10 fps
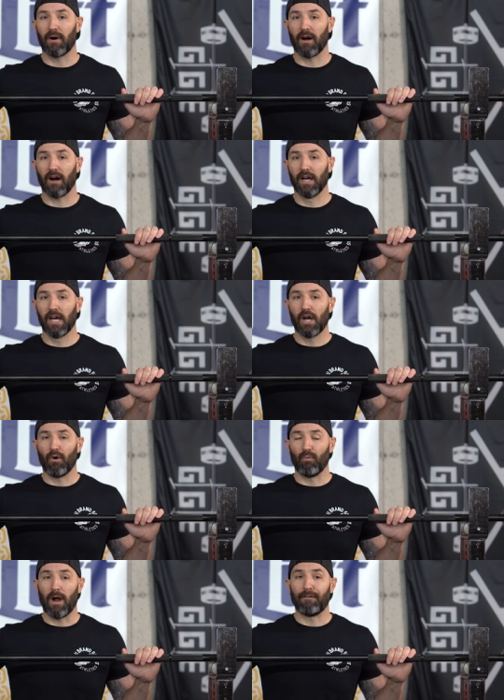bar
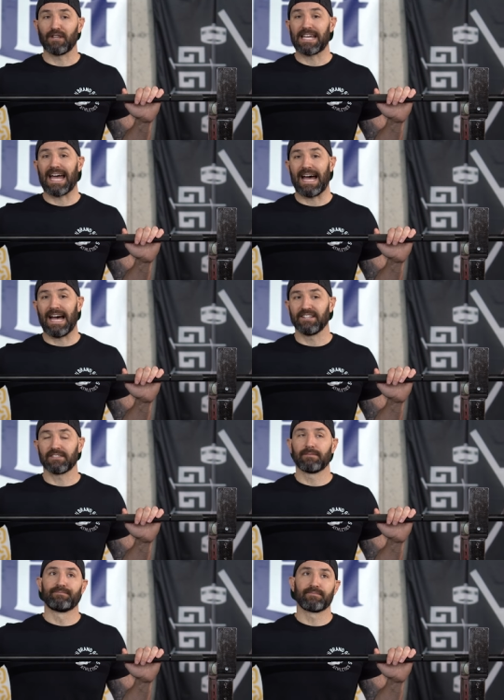roughly
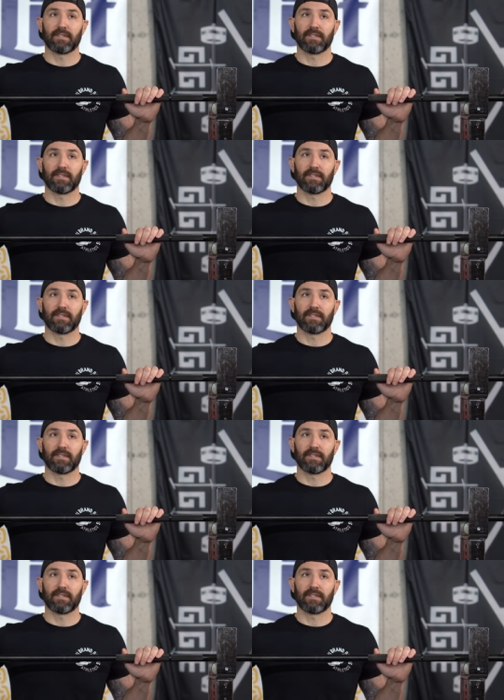has